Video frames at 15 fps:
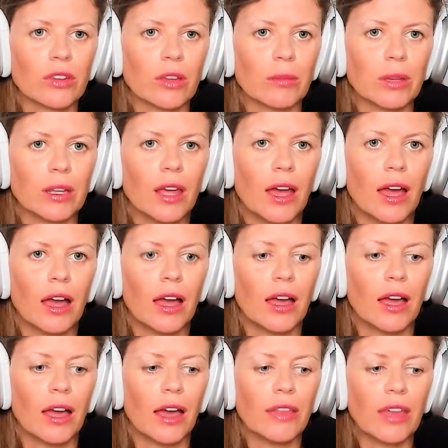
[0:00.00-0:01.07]
I mean,
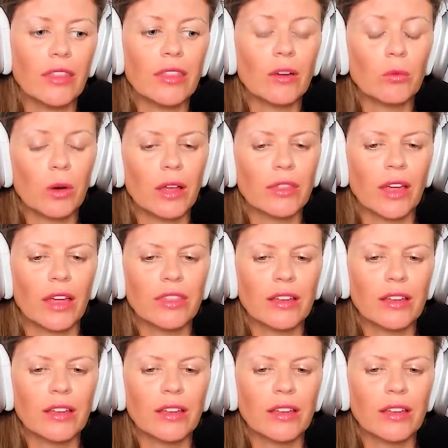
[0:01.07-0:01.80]
uh, I, I, well, I, I,